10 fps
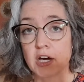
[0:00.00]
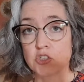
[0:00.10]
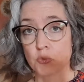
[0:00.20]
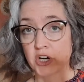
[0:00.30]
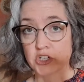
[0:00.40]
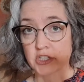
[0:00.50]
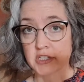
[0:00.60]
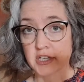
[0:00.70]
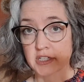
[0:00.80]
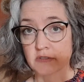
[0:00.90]
direction
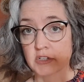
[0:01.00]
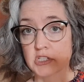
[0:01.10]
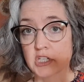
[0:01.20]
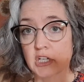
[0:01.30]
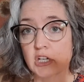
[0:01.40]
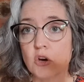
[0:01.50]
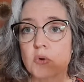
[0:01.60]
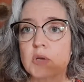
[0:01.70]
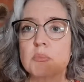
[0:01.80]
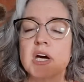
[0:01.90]
this activity is going to go
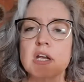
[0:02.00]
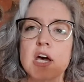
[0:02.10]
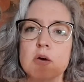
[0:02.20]
in but